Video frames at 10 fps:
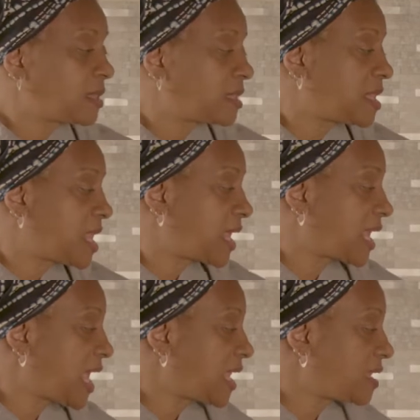Then
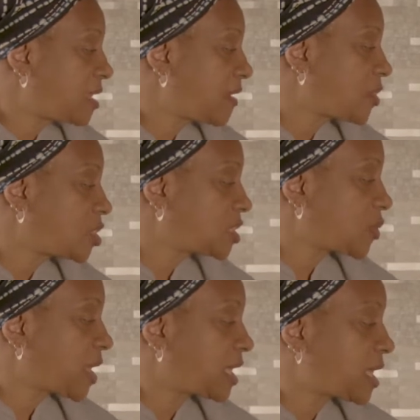again, if you just
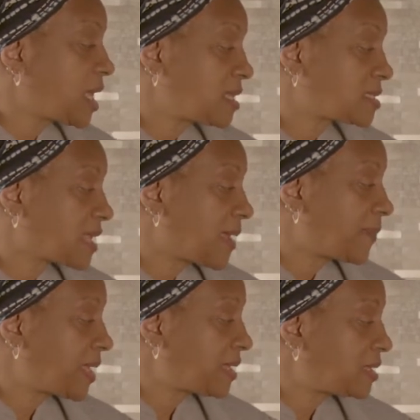want to
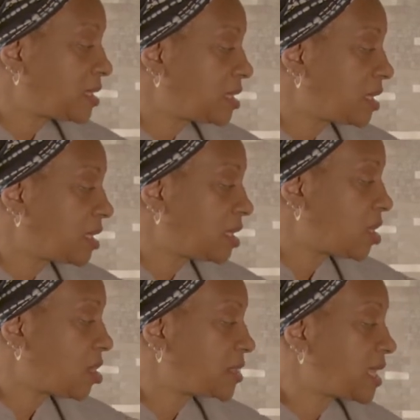stop it, you
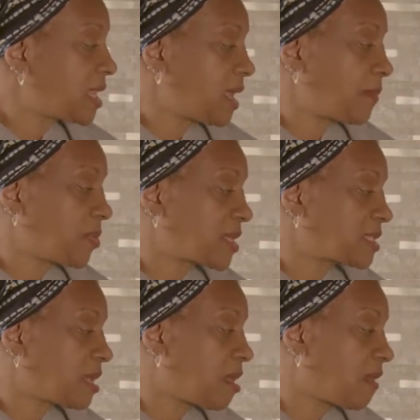hold it and
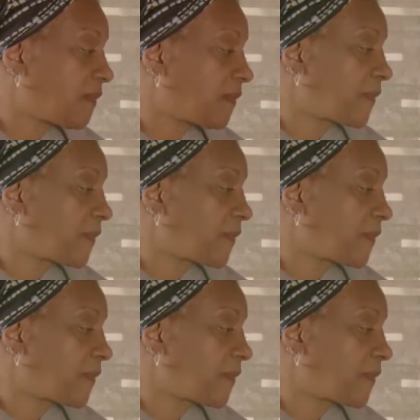press it off.